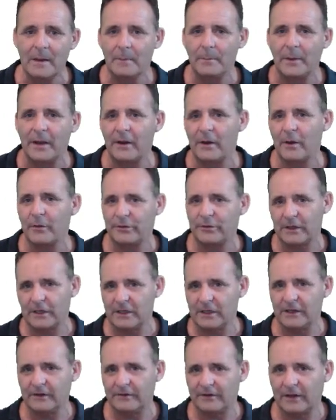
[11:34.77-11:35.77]
But I don't think
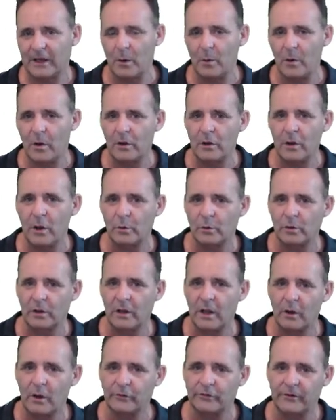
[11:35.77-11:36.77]
you need to go on
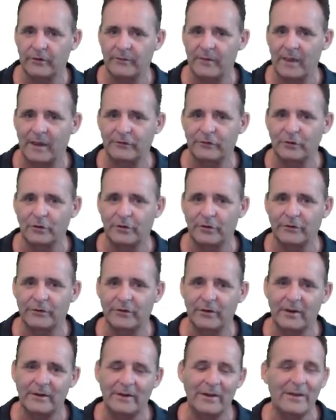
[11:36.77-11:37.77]
local host if that's your
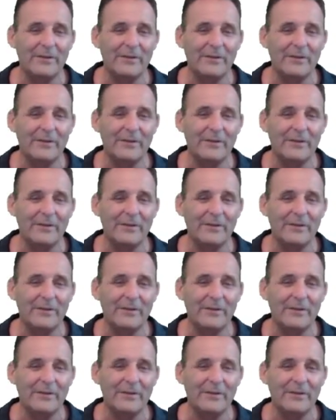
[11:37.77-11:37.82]
concern.